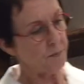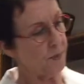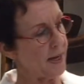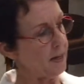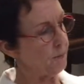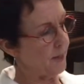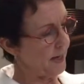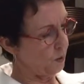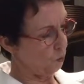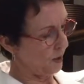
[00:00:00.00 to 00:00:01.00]
but
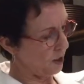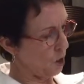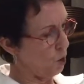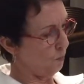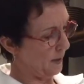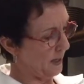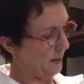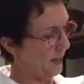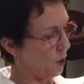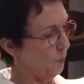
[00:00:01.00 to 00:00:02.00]
it will open
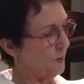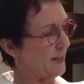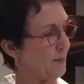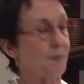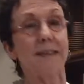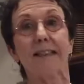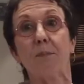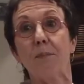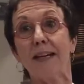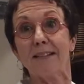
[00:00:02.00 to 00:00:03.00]
up, it opens up a
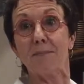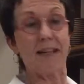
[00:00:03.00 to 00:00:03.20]
little bit